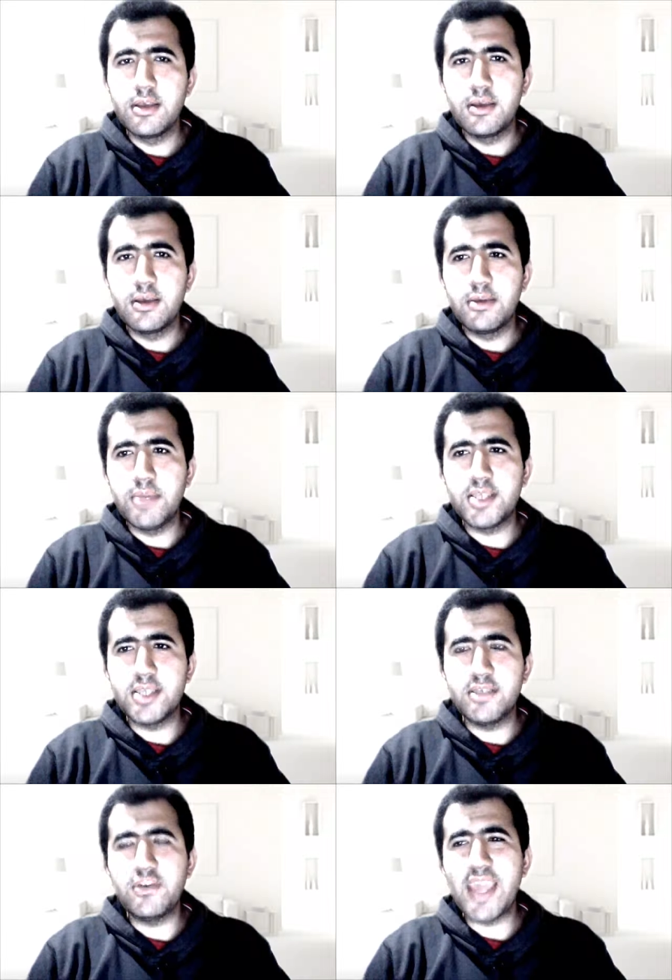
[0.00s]
because if you
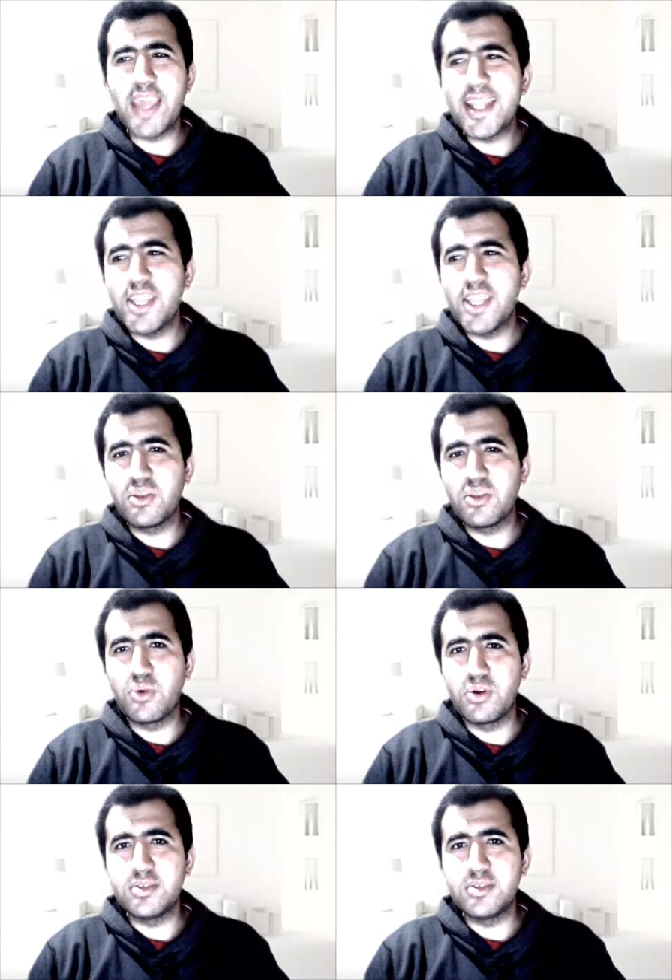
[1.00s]
can't hear the
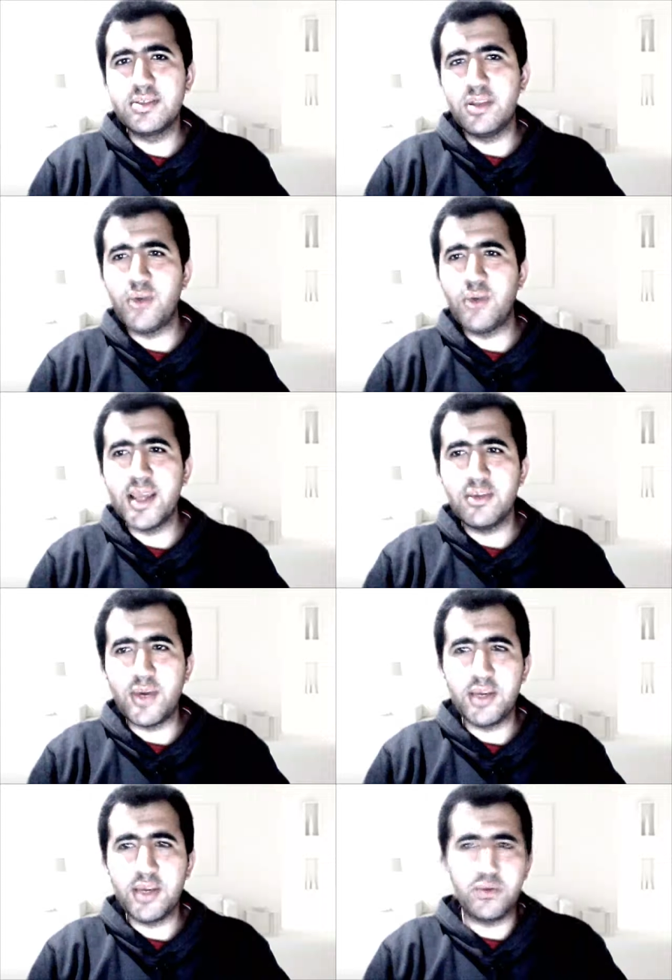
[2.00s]
words then why why
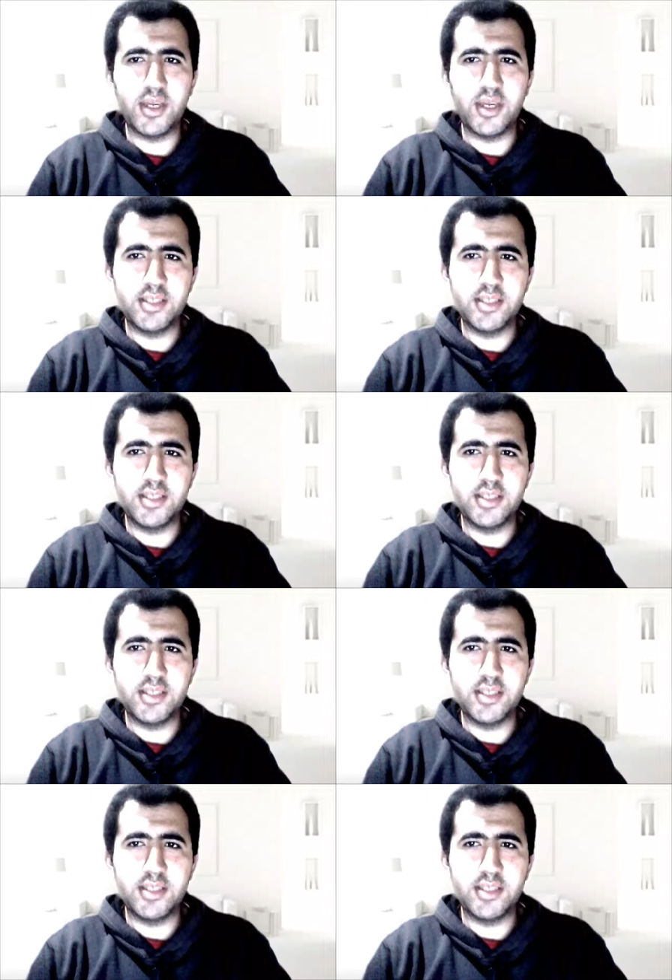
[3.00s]
why sing